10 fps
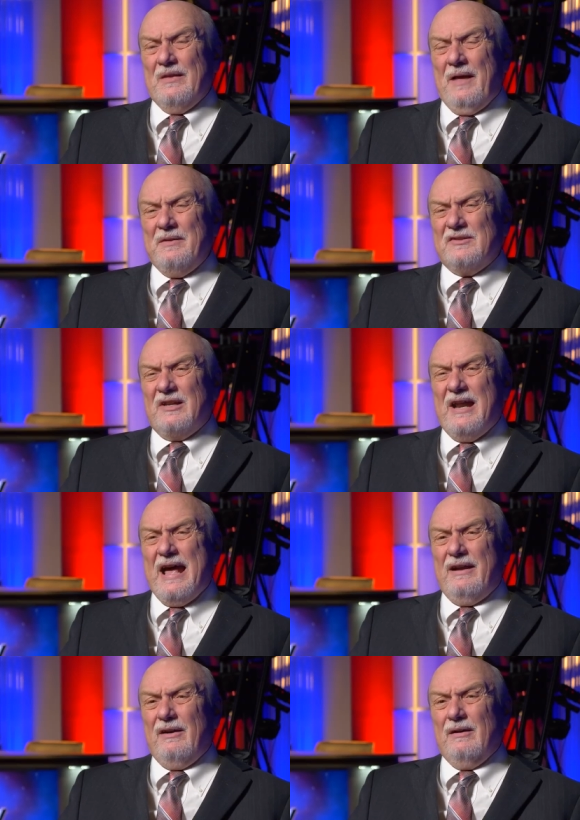Now this
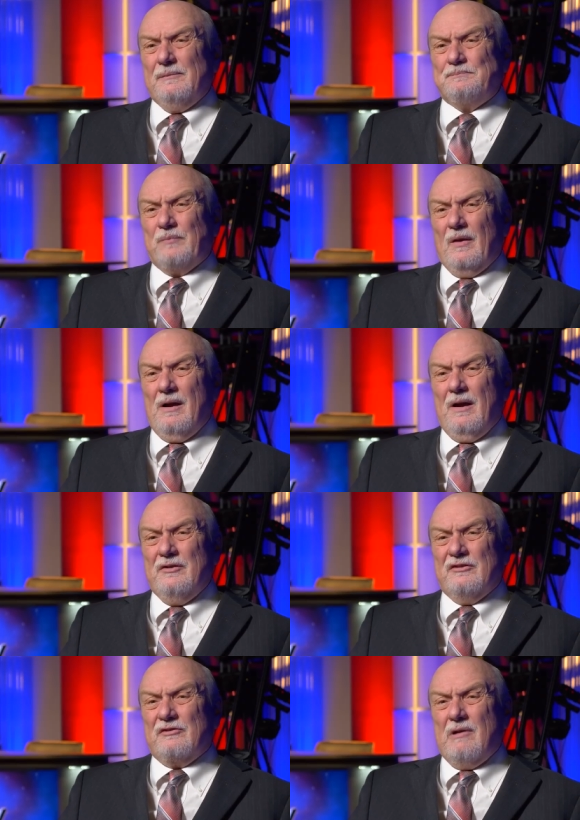ladder,
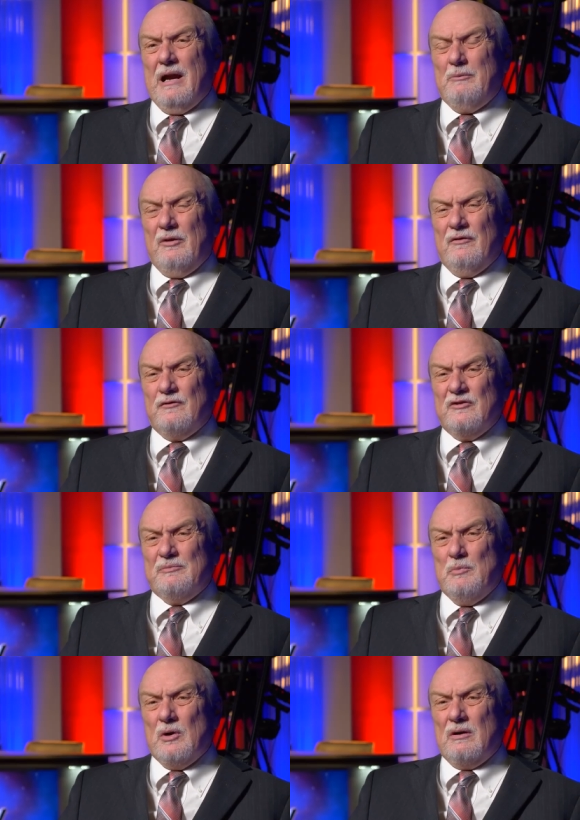described in the
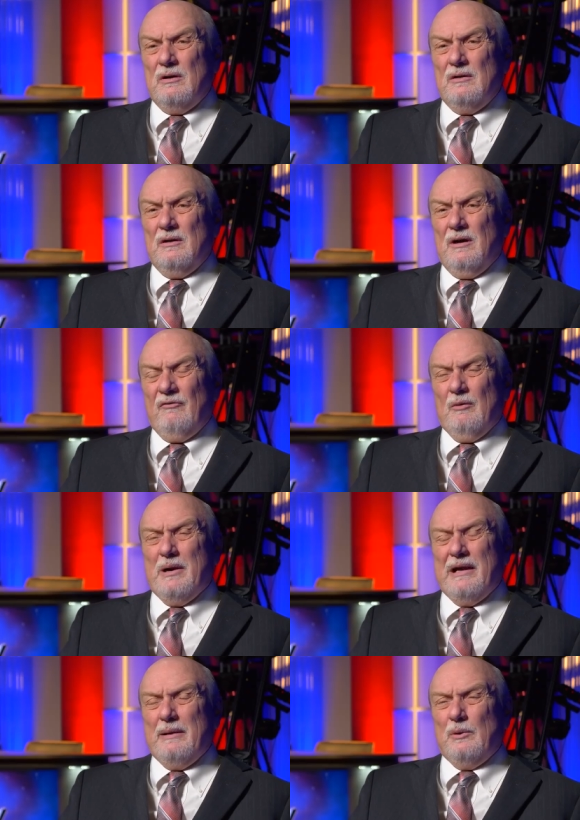first book of the
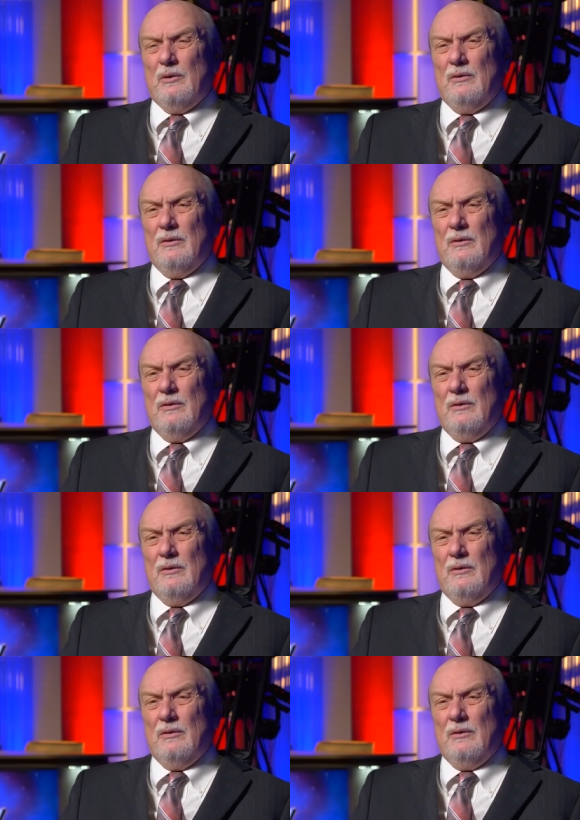Bible,